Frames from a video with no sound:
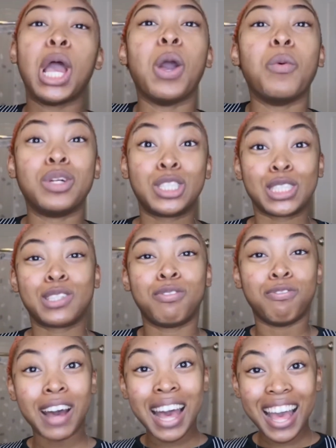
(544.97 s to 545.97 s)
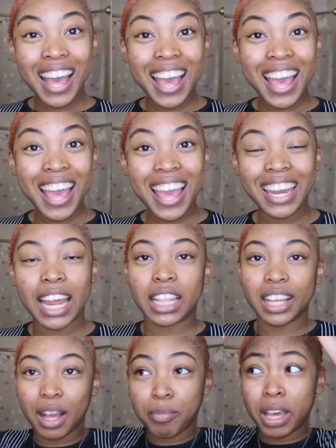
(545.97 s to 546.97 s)
which is fun. I
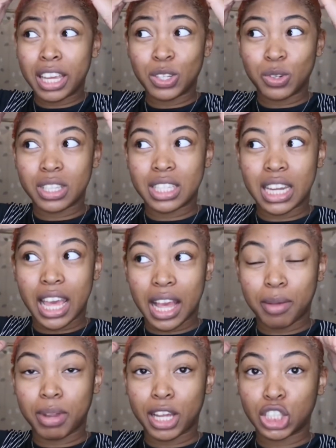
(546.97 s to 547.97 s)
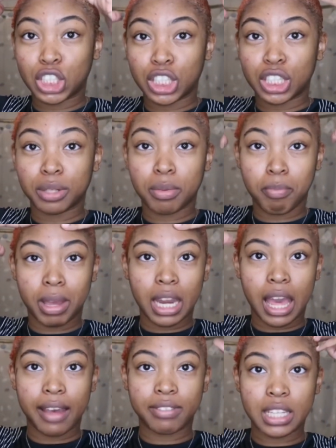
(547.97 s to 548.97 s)
think I might do it today. I'm not sure. Might not
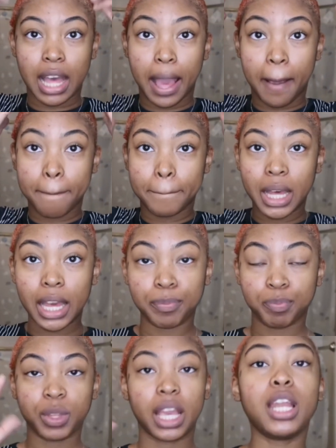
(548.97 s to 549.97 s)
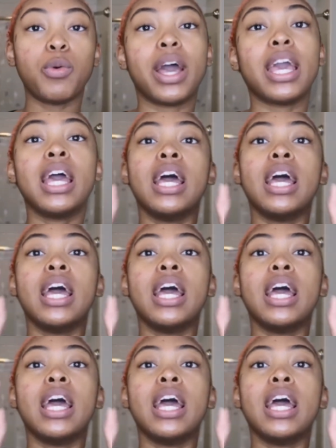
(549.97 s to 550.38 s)
have time. But anyway,